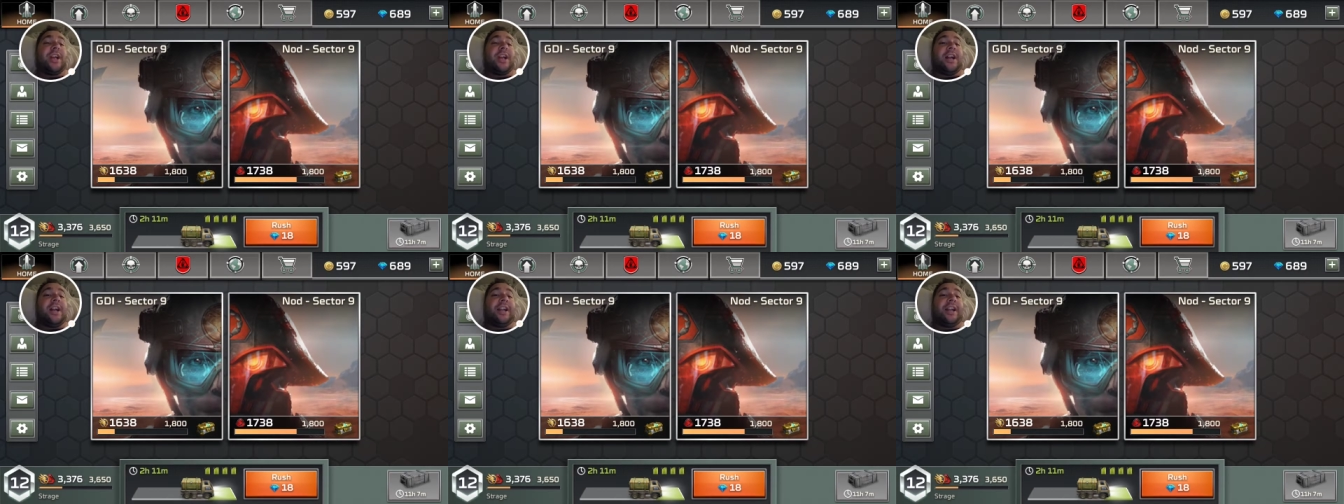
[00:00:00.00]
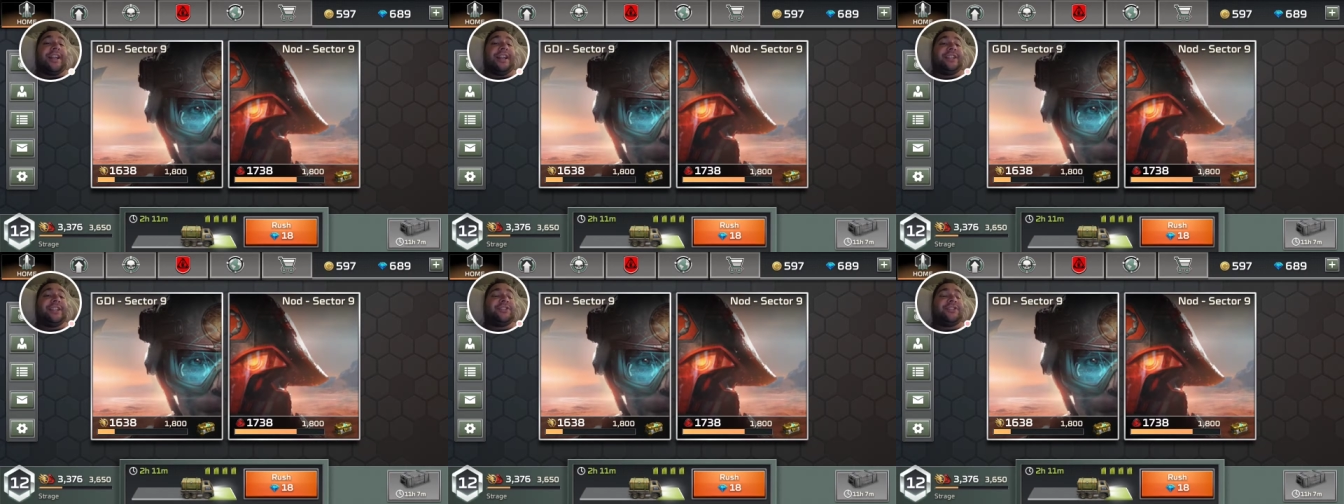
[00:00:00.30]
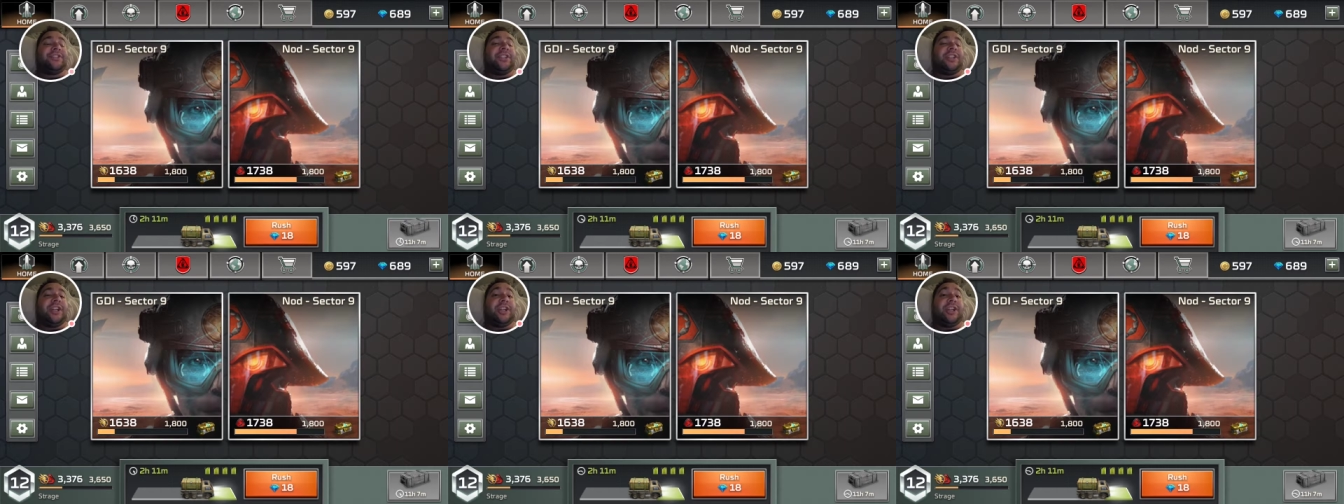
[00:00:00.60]

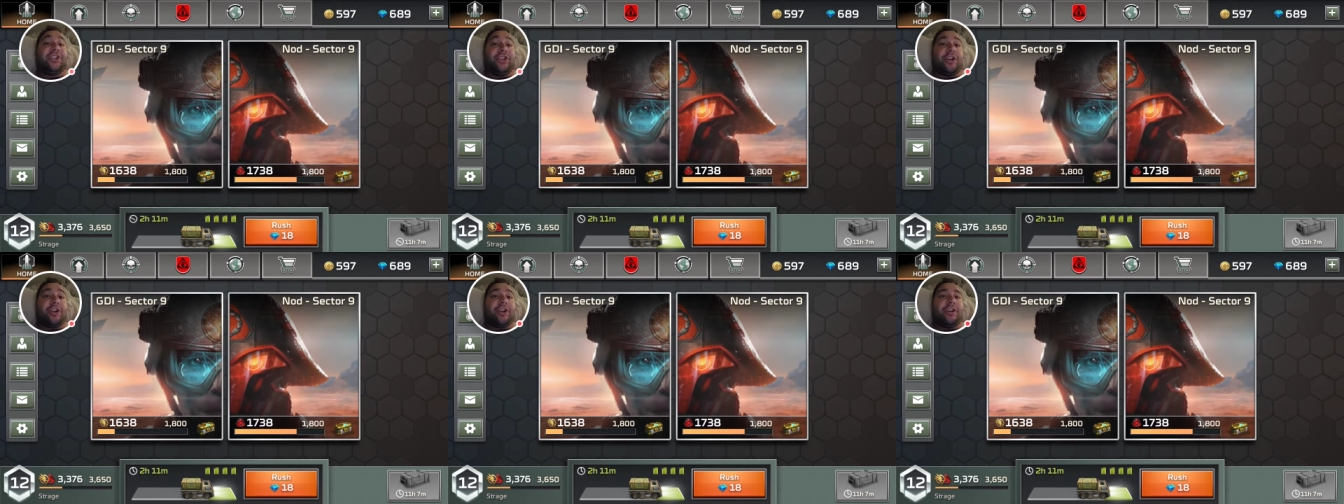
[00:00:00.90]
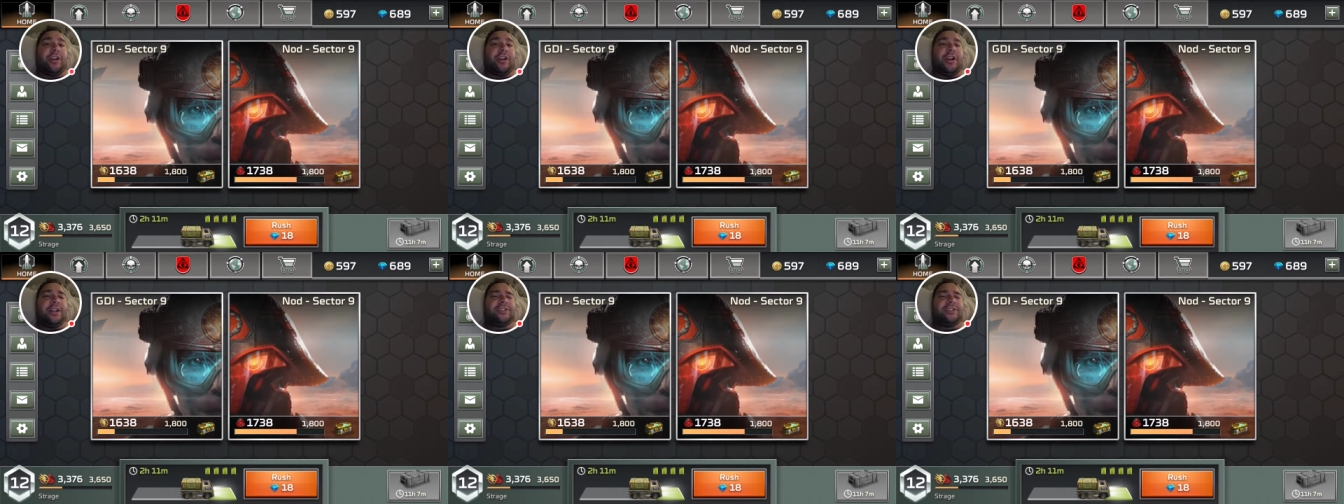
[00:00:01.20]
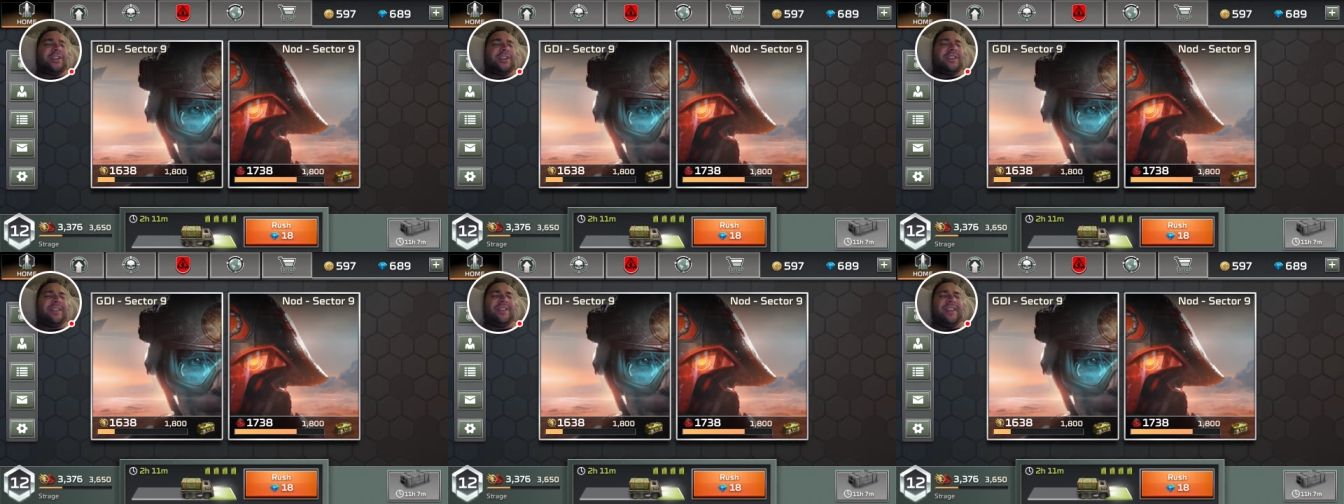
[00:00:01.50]
against a juggernaut.
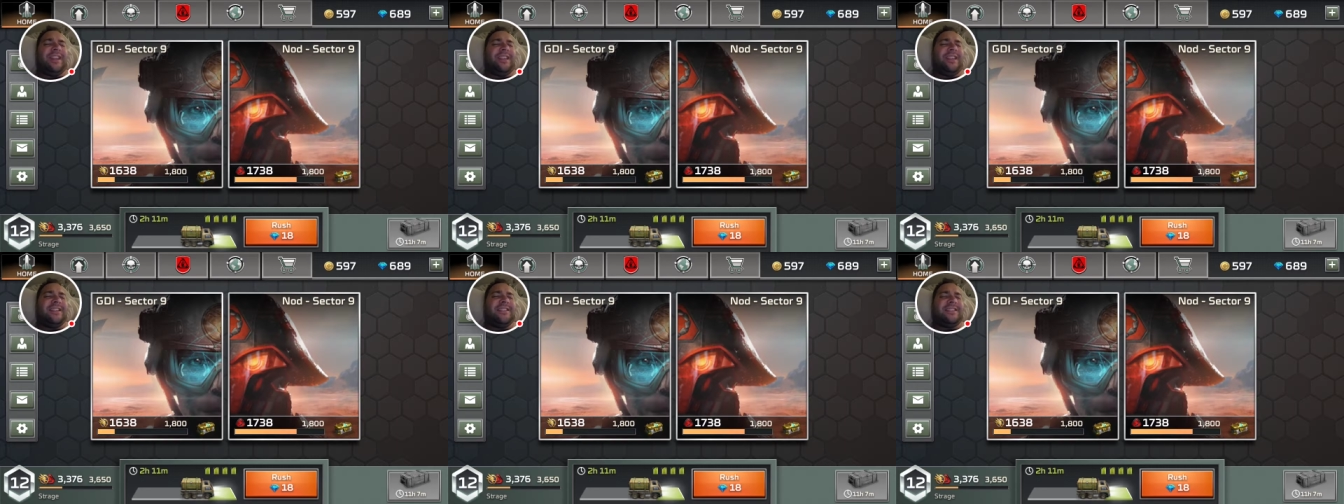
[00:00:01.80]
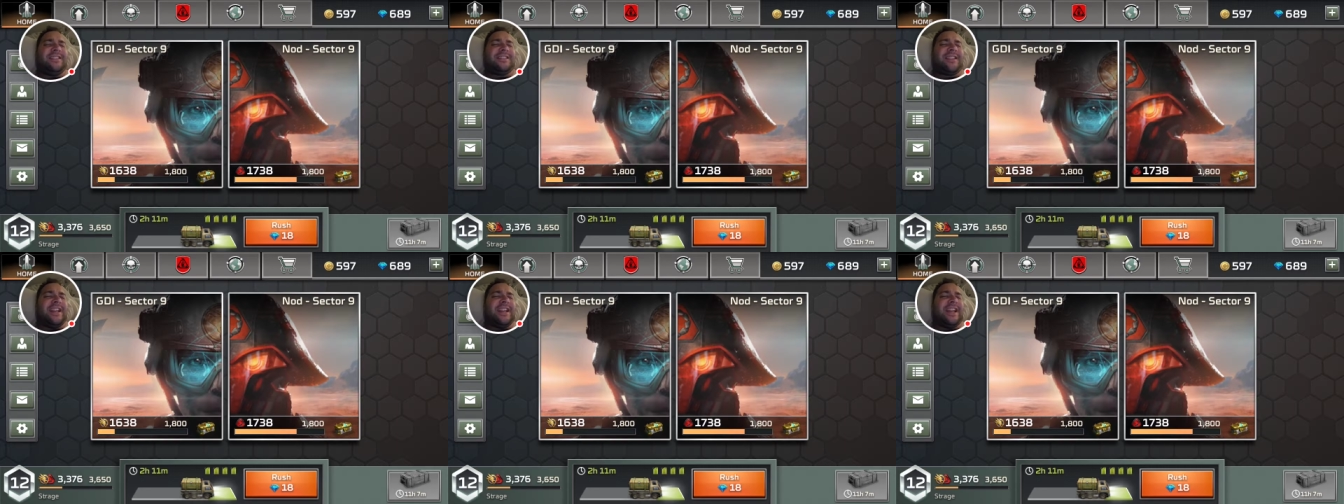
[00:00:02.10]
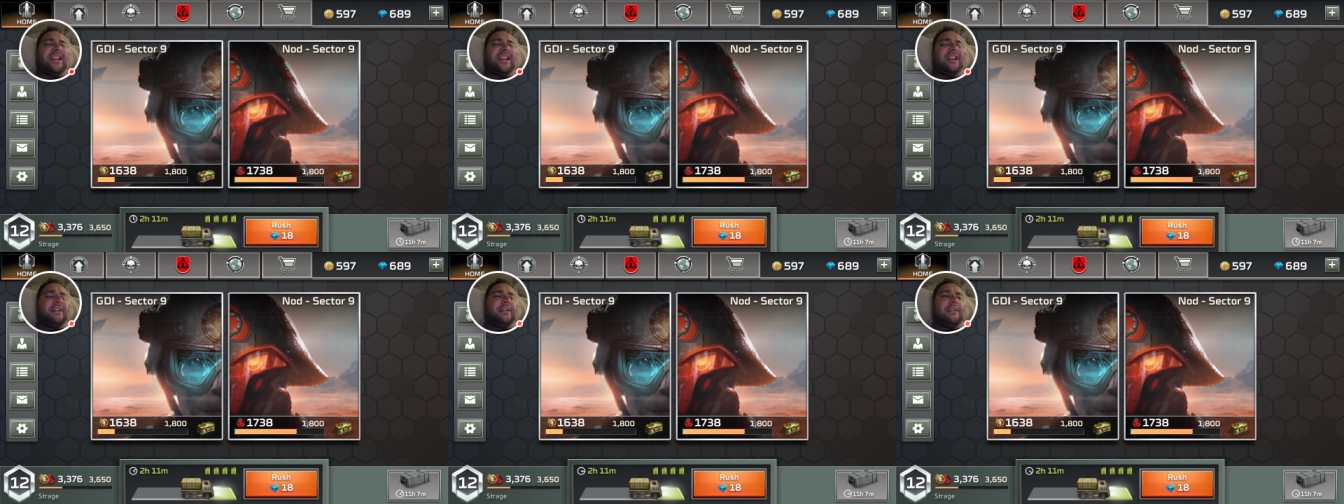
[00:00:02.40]
So I think this is
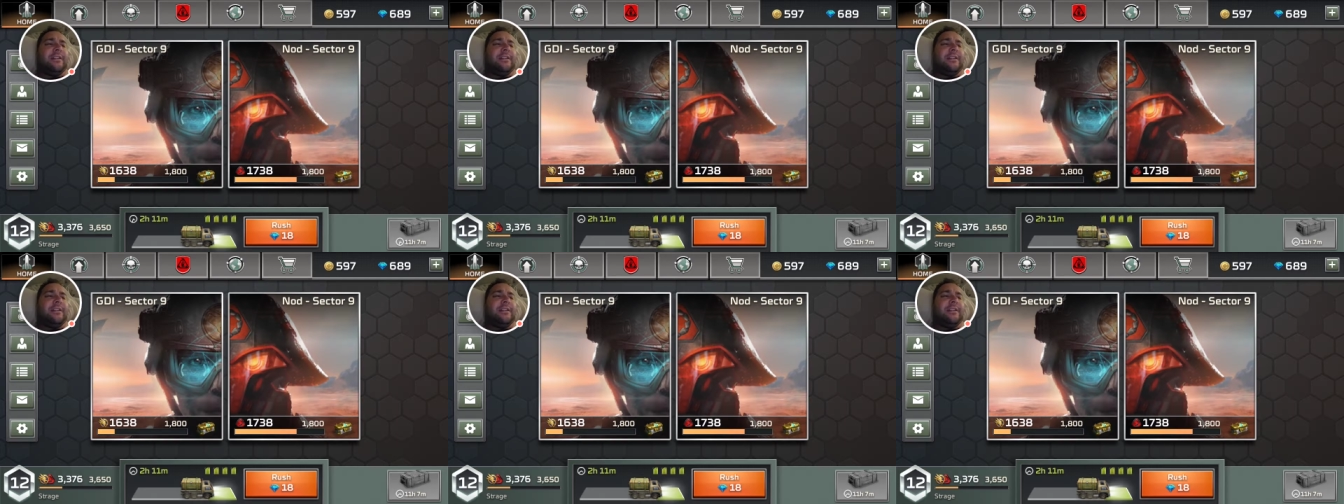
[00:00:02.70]
like